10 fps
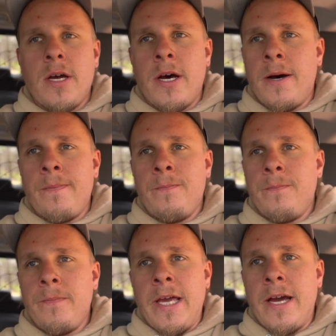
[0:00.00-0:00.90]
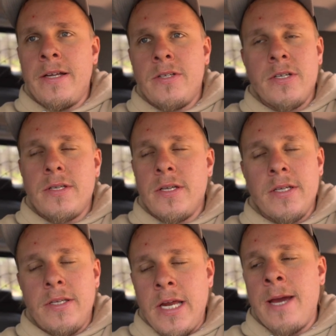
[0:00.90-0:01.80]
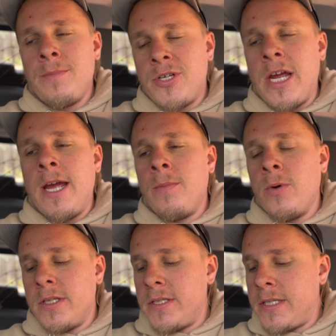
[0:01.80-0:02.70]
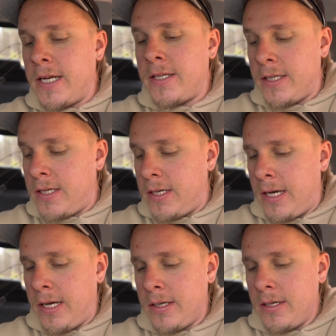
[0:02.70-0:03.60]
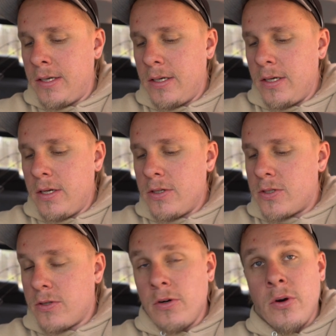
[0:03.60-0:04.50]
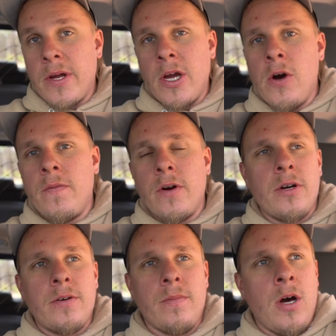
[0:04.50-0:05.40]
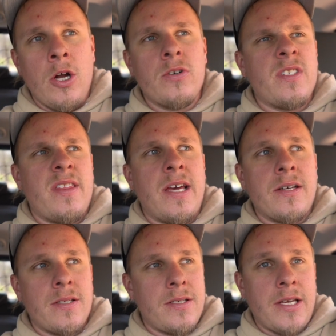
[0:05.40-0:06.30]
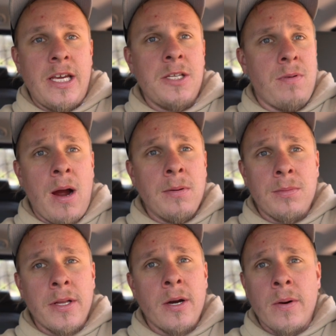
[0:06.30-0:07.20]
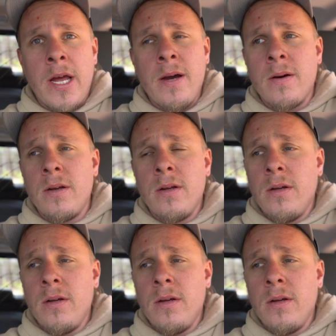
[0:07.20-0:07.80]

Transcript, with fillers: Um, yeah, it's just it's a damn shame what the state did today, screwing over hundreds of thousands of kids probably going out.